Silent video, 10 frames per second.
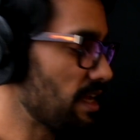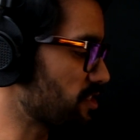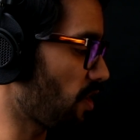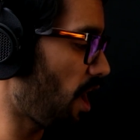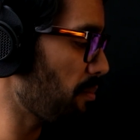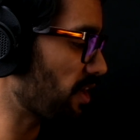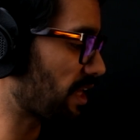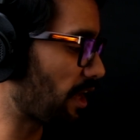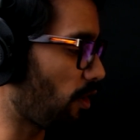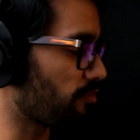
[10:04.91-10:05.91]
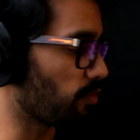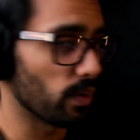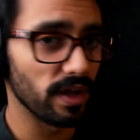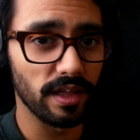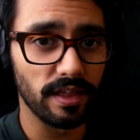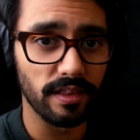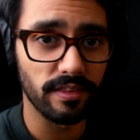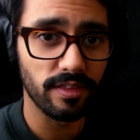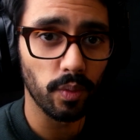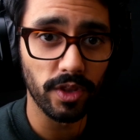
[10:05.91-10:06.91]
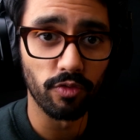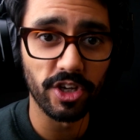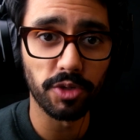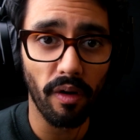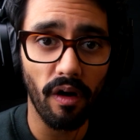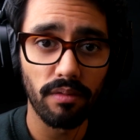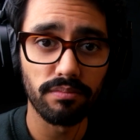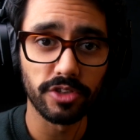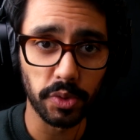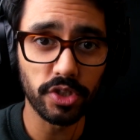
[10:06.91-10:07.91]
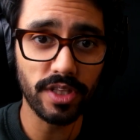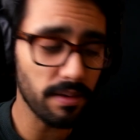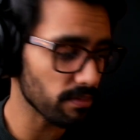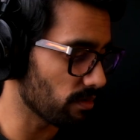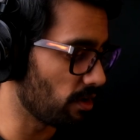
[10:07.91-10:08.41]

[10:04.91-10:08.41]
So I'm going to kick off with Richborough. Should we do that?